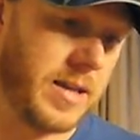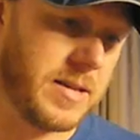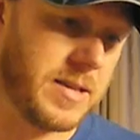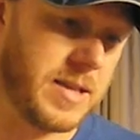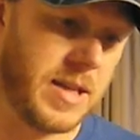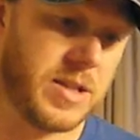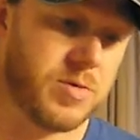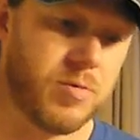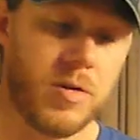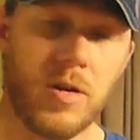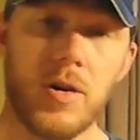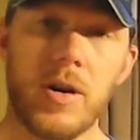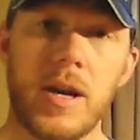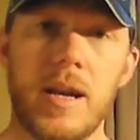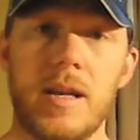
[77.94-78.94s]
Since we're
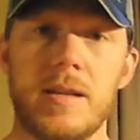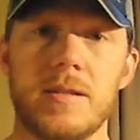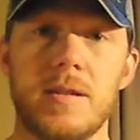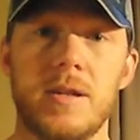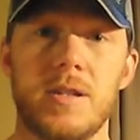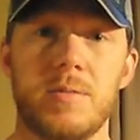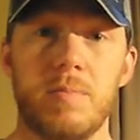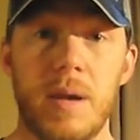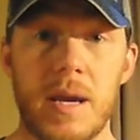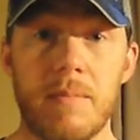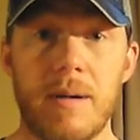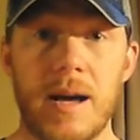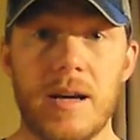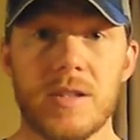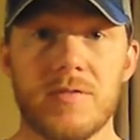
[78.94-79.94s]
looking at such big
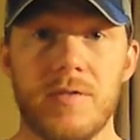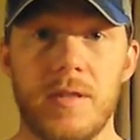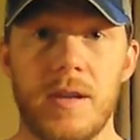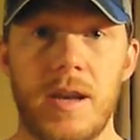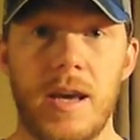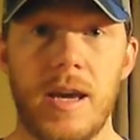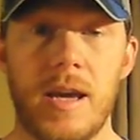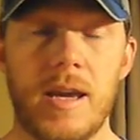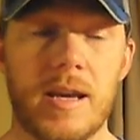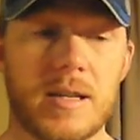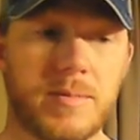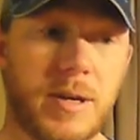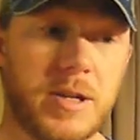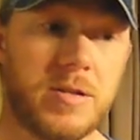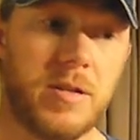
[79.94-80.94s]
miles for the day,
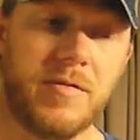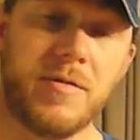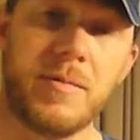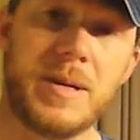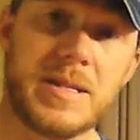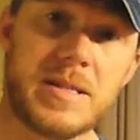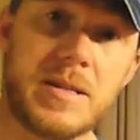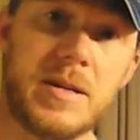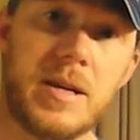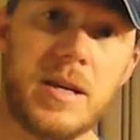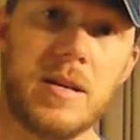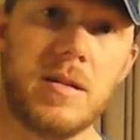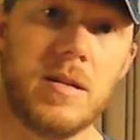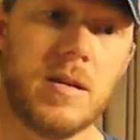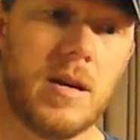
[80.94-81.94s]
especially for my
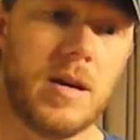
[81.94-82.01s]
son,